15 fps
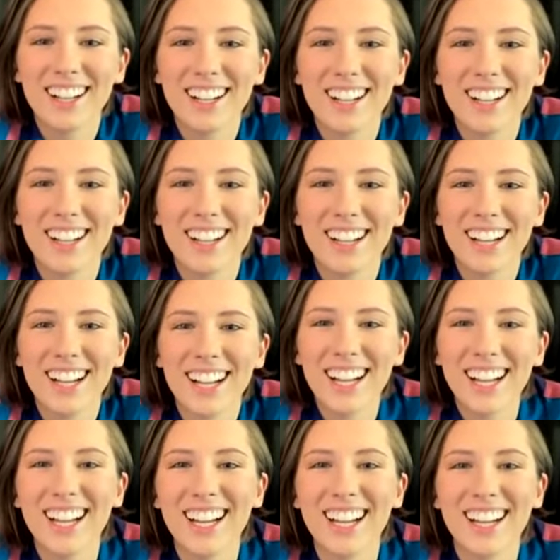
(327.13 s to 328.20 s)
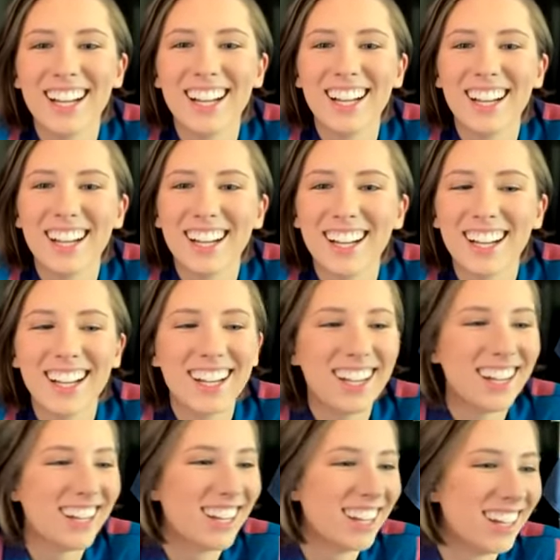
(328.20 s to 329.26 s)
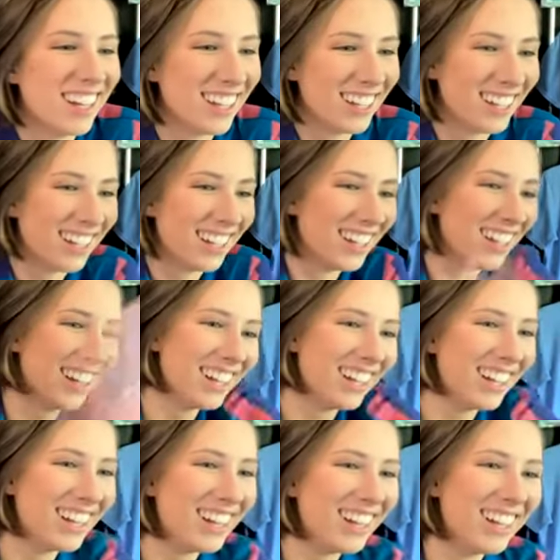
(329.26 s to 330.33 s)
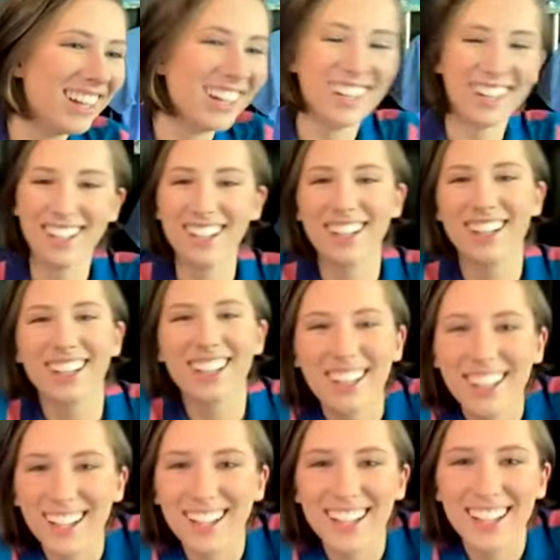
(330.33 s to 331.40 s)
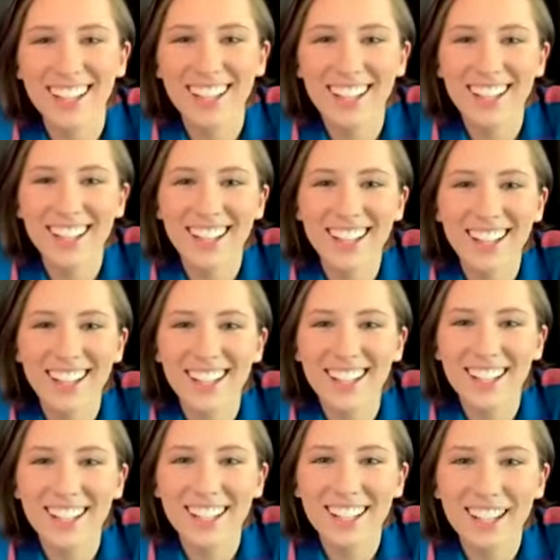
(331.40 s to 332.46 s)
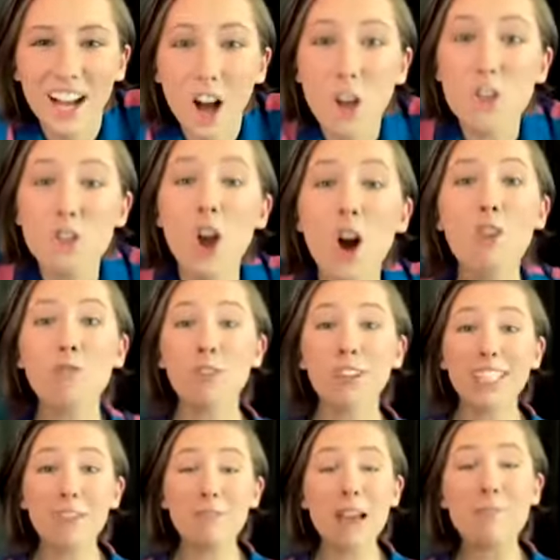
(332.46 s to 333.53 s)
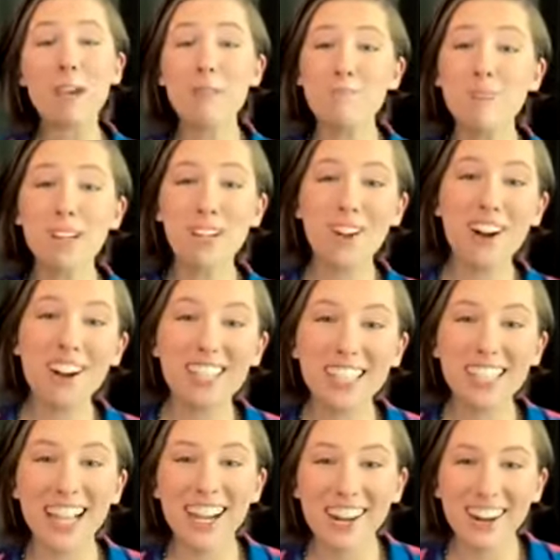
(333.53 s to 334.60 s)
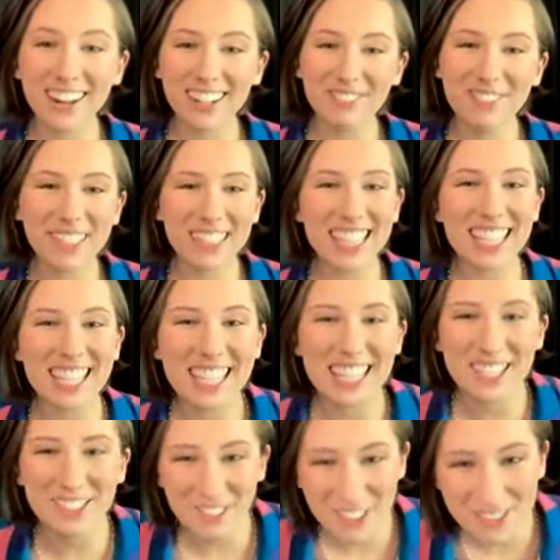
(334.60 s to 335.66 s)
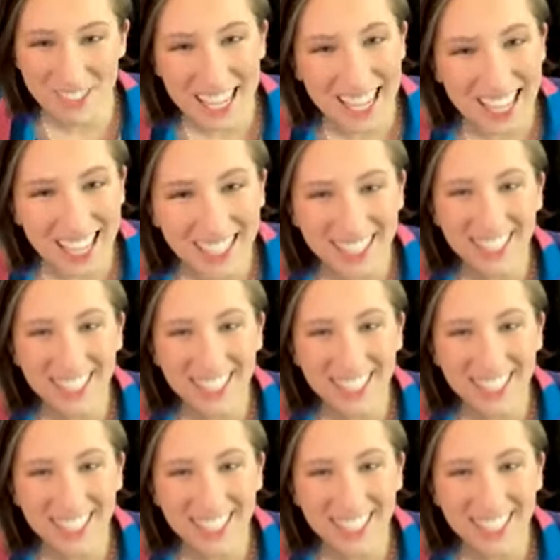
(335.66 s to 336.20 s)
I was so, so close to wearing this shirt, ladies and gentlemen. No freaking wait, wait, put it on, Claire, please, for me.